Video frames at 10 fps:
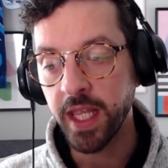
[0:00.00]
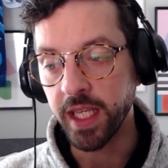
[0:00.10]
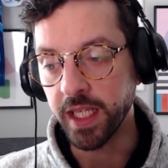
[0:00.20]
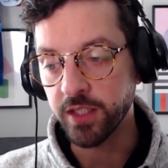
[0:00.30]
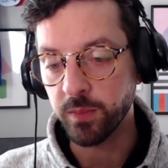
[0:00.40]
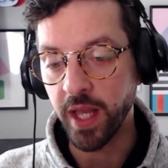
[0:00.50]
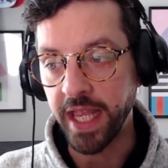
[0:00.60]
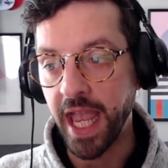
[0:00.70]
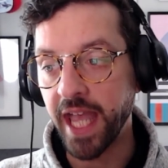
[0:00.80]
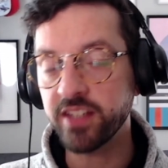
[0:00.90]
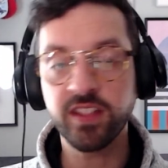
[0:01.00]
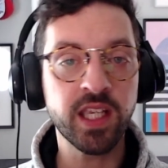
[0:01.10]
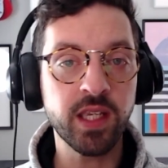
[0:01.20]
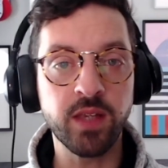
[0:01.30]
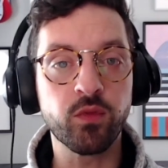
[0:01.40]
is by
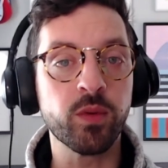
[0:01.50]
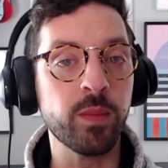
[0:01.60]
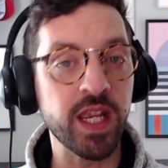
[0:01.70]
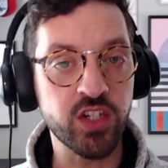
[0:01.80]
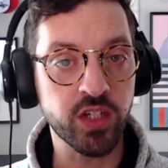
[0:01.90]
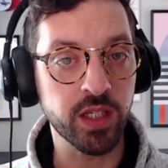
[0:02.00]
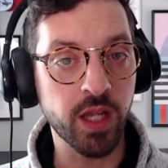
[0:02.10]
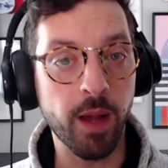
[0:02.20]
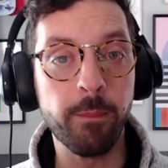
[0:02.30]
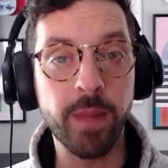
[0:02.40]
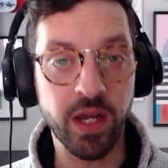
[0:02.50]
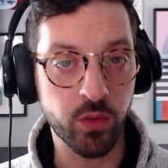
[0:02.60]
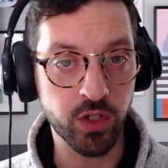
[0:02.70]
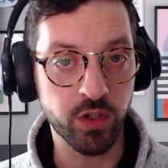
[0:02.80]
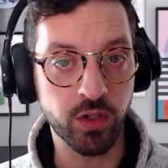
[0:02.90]
asking information
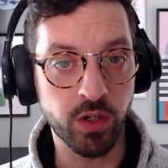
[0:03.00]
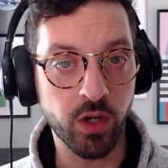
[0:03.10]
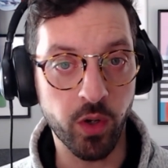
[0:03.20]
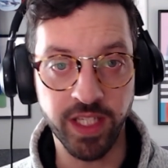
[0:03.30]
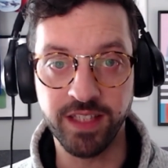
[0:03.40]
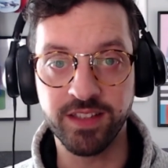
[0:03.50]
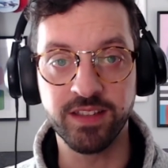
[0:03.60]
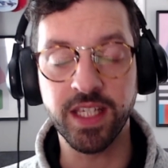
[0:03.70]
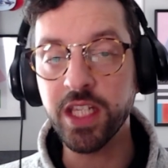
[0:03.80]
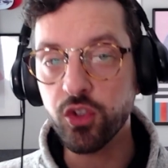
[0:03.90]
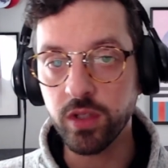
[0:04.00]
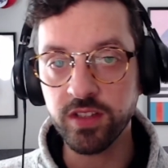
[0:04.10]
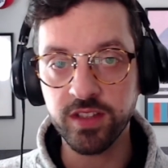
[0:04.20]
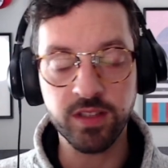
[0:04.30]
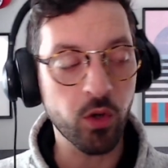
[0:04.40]
about your audience's
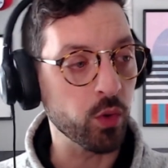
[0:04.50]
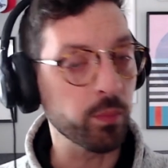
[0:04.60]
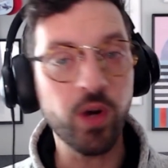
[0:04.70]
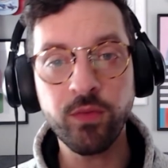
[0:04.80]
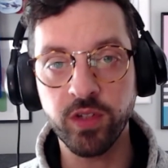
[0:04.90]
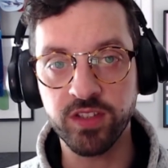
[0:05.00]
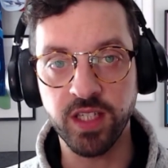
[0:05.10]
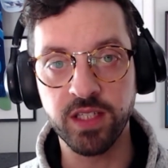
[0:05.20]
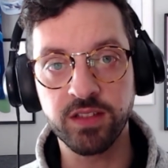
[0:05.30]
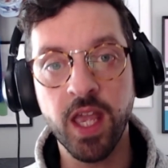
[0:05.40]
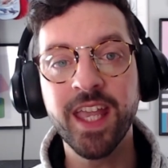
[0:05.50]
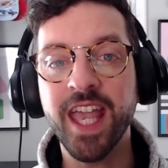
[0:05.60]
interests or preferences